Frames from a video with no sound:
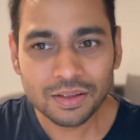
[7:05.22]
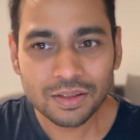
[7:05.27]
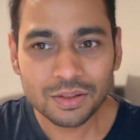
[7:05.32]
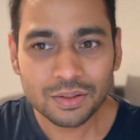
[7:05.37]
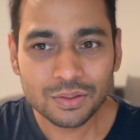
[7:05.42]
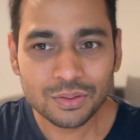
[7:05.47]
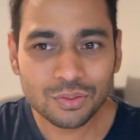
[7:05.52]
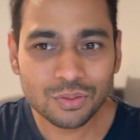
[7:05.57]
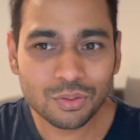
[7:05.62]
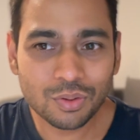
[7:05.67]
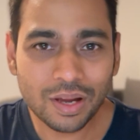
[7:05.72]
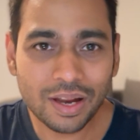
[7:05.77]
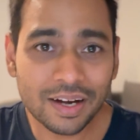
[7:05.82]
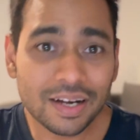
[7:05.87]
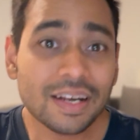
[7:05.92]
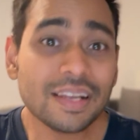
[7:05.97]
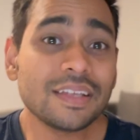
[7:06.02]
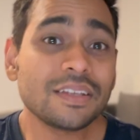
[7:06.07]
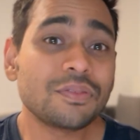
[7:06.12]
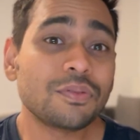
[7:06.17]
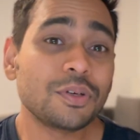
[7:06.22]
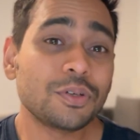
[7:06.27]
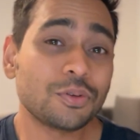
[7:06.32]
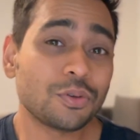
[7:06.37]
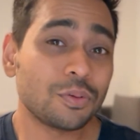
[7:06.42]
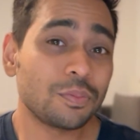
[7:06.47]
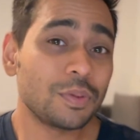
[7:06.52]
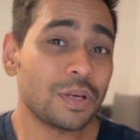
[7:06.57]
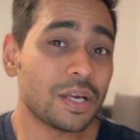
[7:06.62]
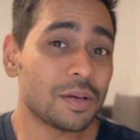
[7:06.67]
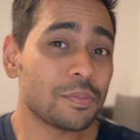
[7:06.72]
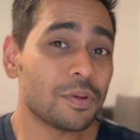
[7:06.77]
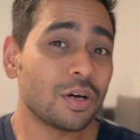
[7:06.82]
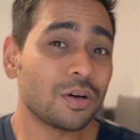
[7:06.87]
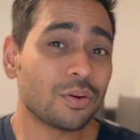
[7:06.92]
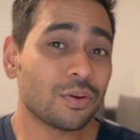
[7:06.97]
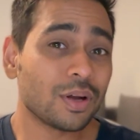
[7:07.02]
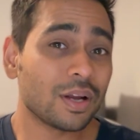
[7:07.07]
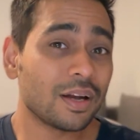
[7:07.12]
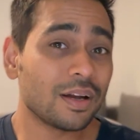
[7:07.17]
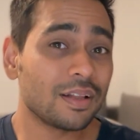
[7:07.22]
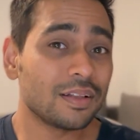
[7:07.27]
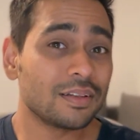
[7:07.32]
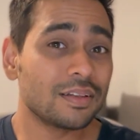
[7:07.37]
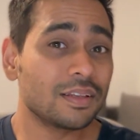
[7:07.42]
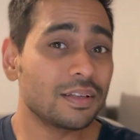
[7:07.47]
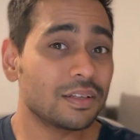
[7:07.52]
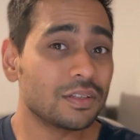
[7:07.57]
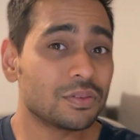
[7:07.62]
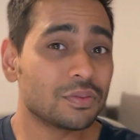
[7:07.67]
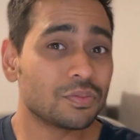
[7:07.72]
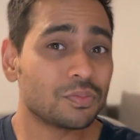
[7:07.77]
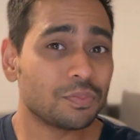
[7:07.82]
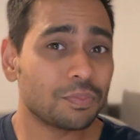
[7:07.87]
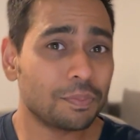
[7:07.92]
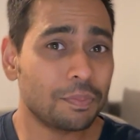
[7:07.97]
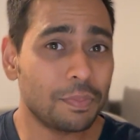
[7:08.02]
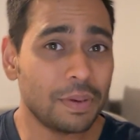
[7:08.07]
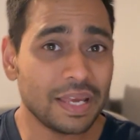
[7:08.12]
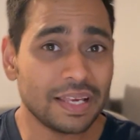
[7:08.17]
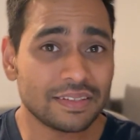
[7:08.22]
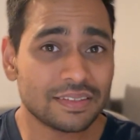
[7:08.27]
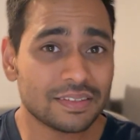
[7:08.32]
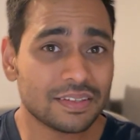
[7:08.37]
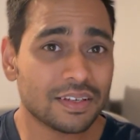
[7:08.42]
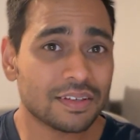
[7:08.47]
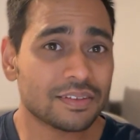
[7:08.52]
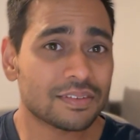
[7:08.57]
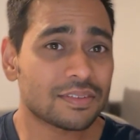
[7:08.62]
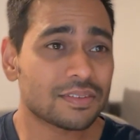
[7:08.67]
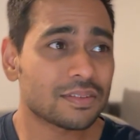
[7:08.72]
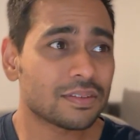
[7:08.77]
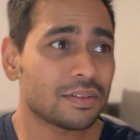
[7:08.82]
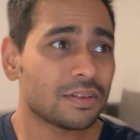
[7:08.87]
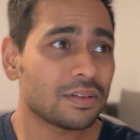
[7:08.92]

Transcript: So at least we should be able to handle these basics,